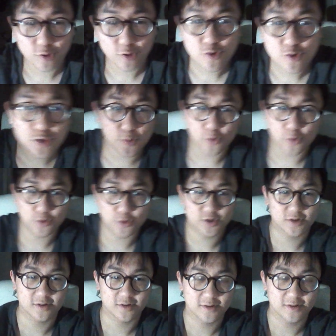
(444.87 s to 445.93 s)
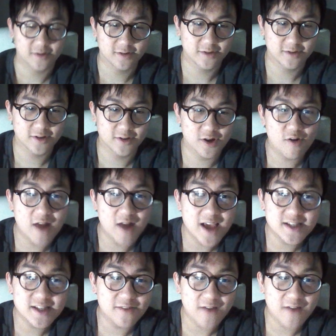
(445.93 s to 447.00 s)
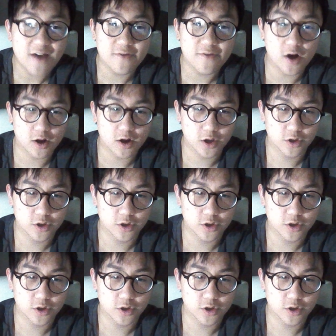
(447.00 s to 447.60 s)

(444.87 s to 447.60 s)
do sports. You're a lazy fat fuck.